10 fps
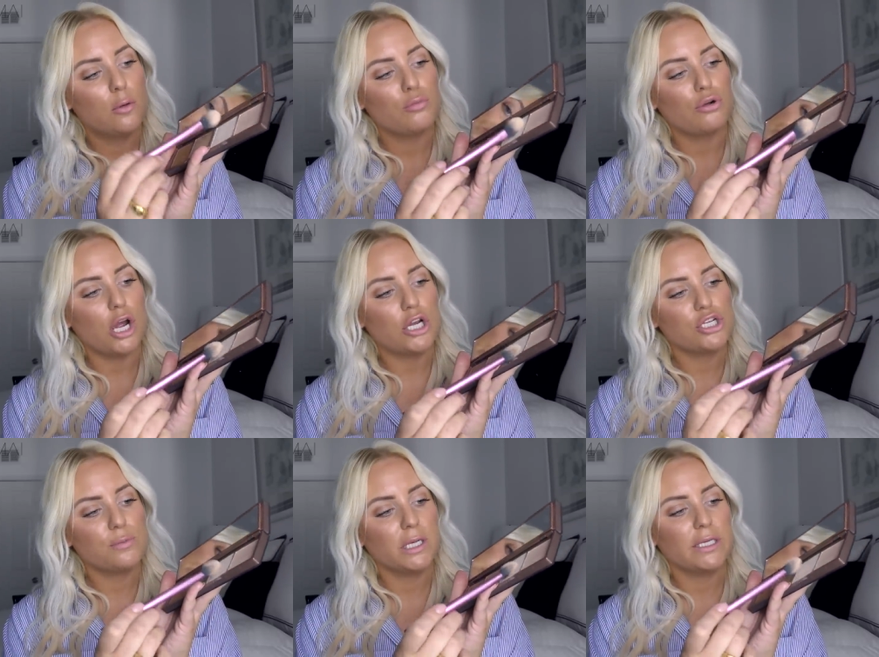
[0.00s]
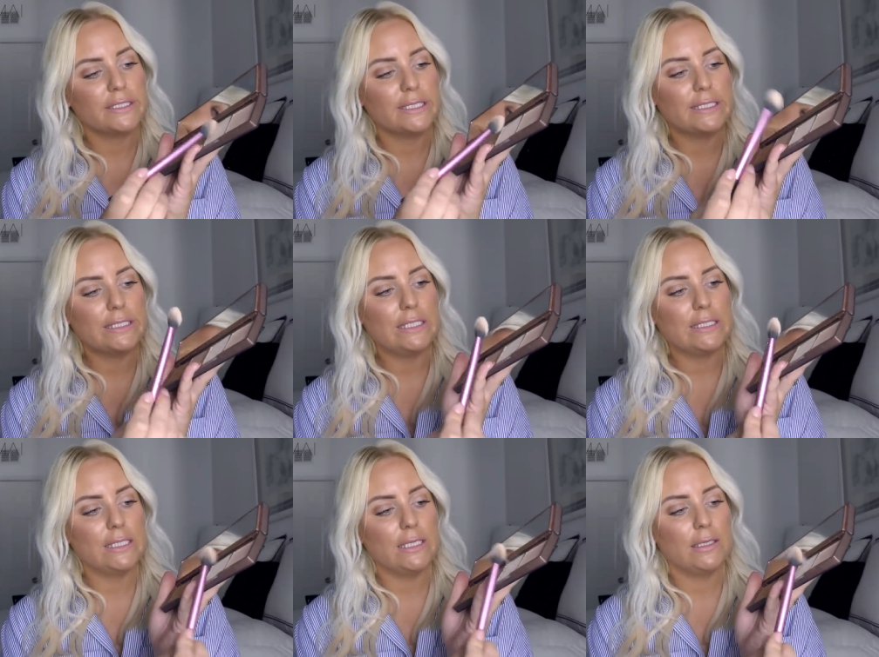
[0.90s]
brush because it's
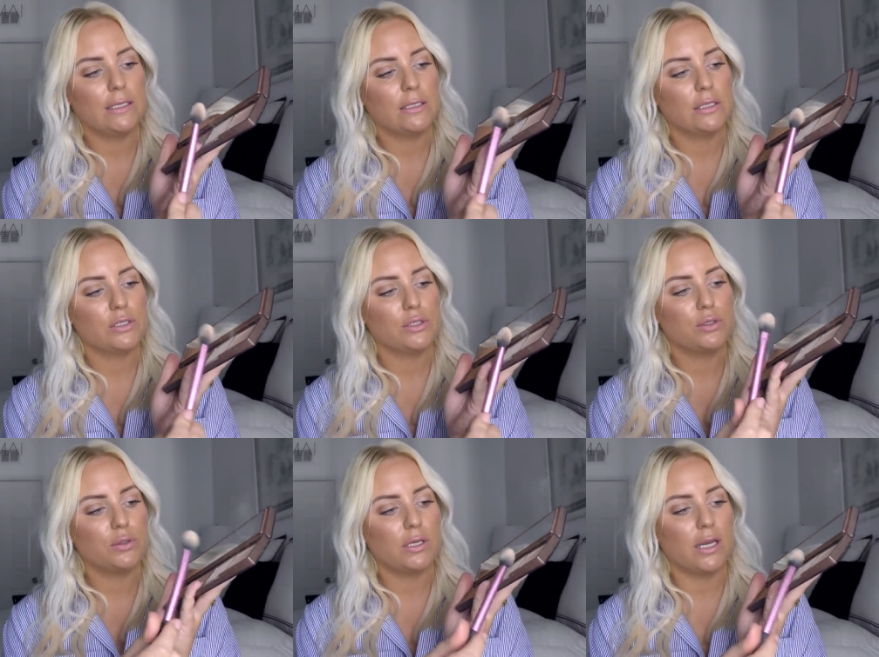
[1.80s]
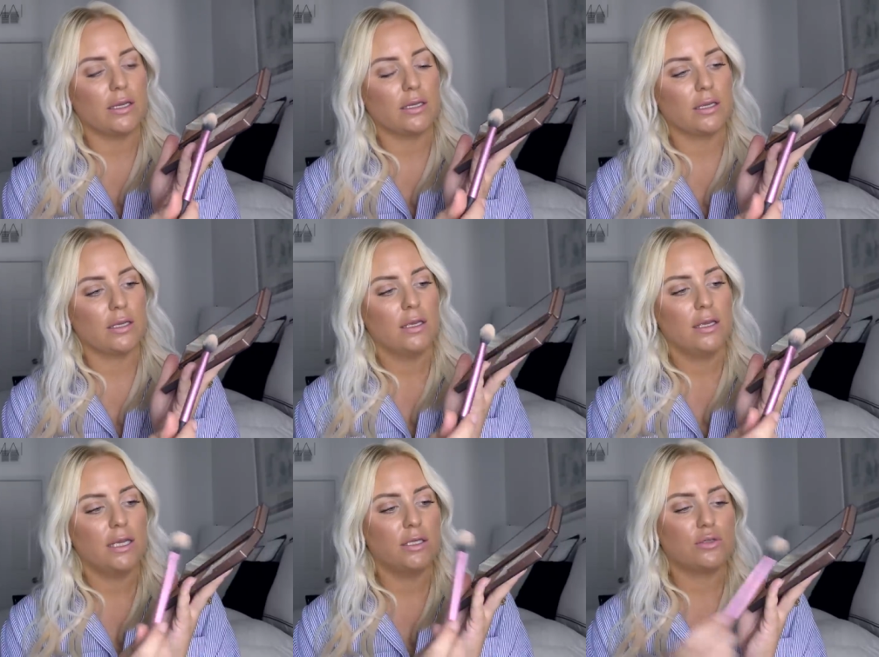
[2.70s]
easy to get
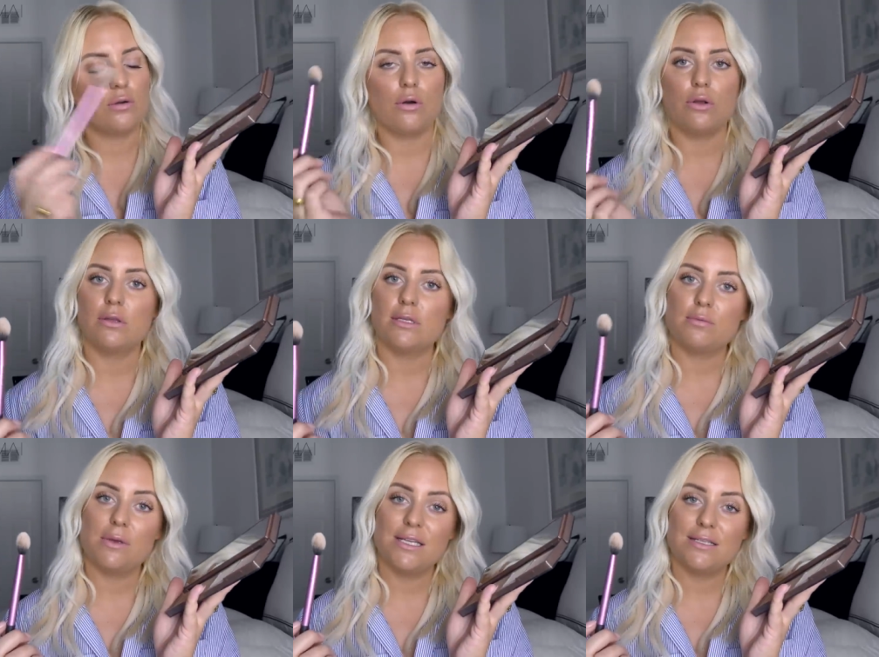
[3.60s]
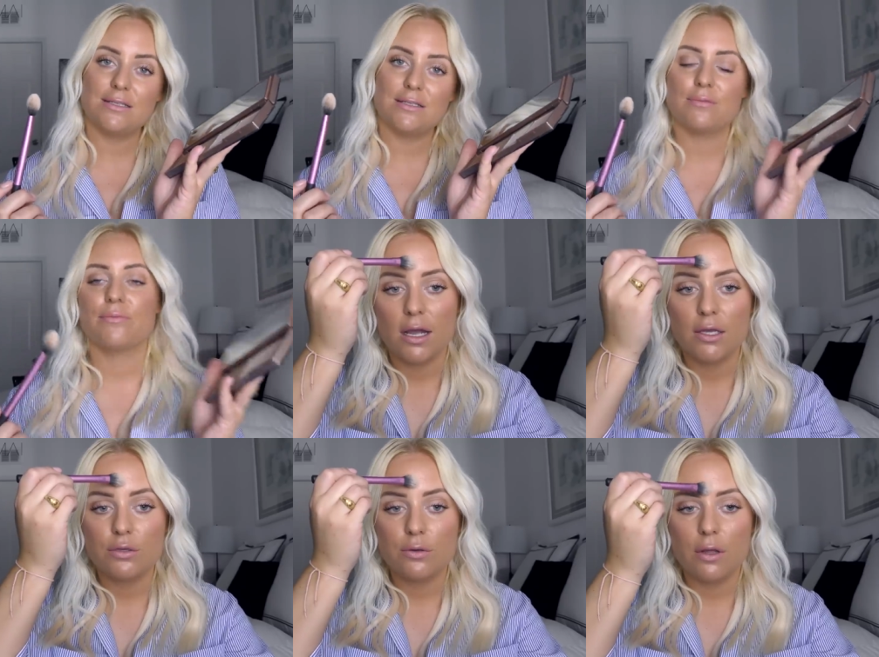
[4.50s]
into all the spaces I
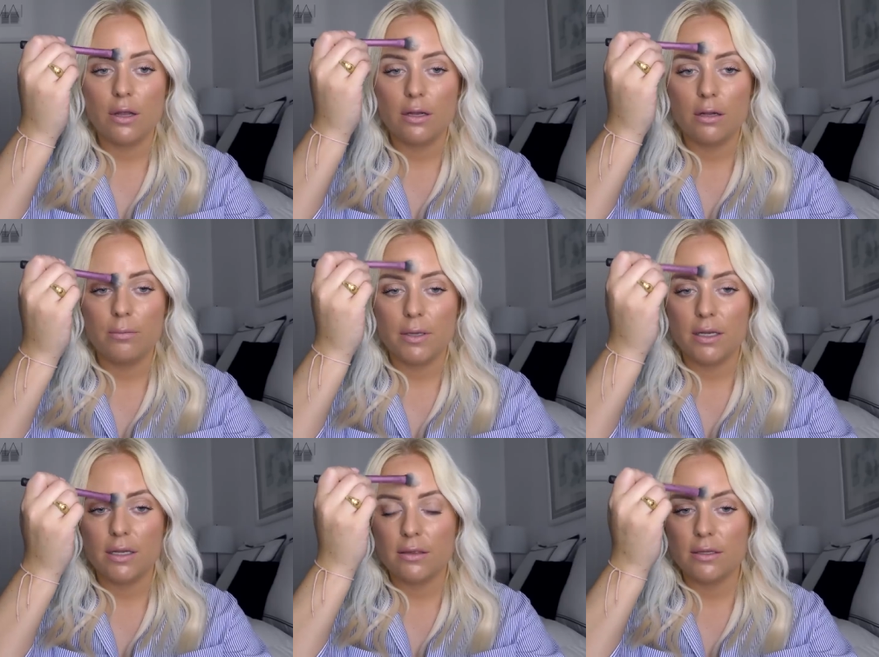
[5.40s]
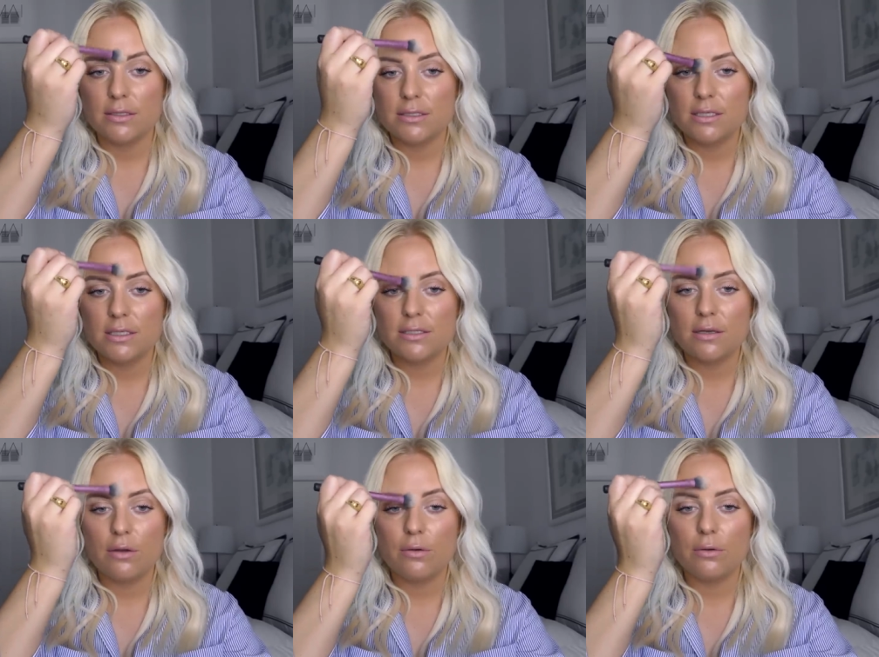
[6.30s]
do a little bit in the
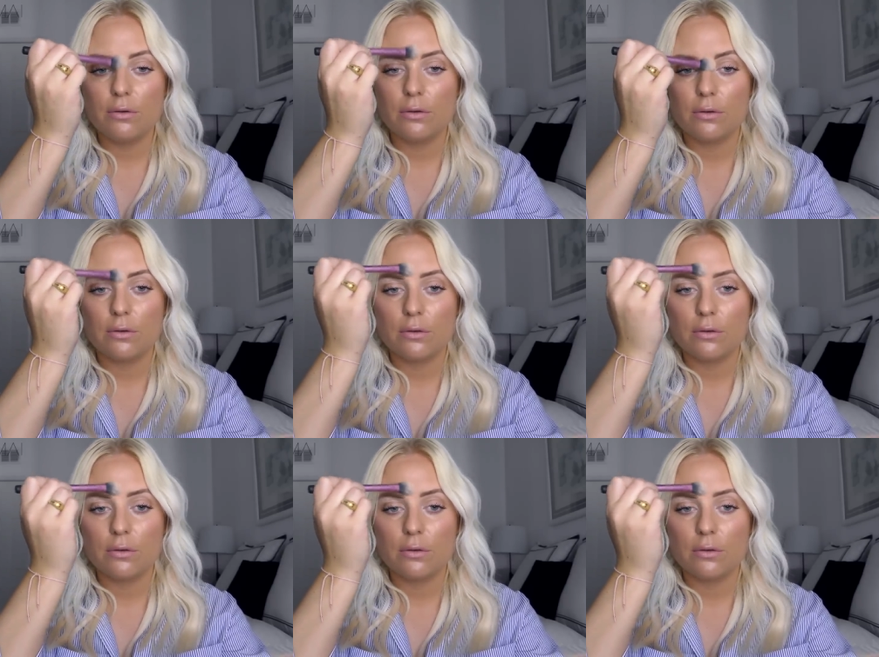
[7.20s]
T-zone